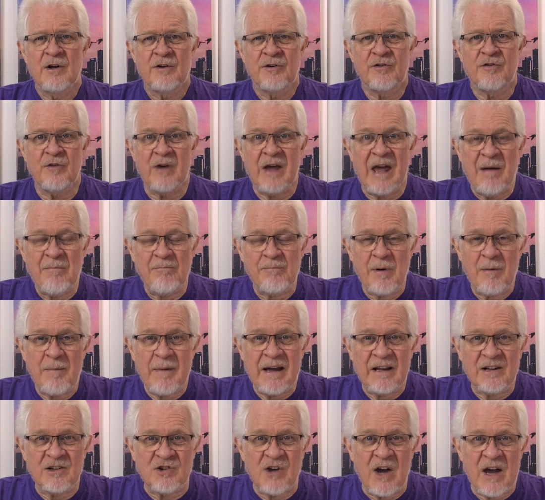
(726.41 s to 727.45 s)
to
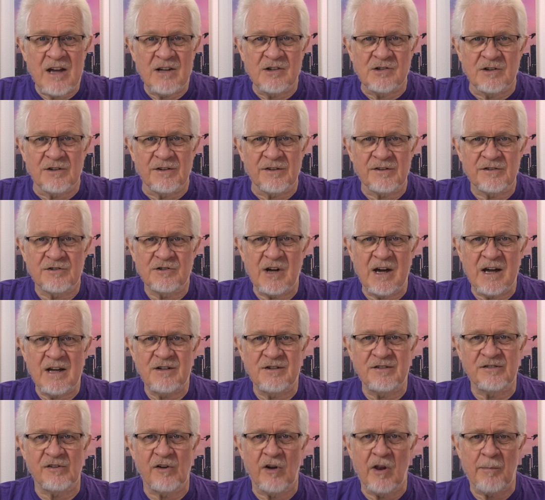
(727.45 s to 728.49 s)
implement
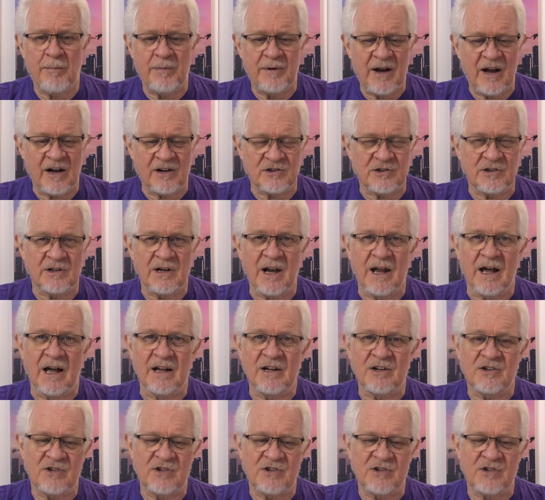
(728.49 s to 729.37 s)
changes on the production line,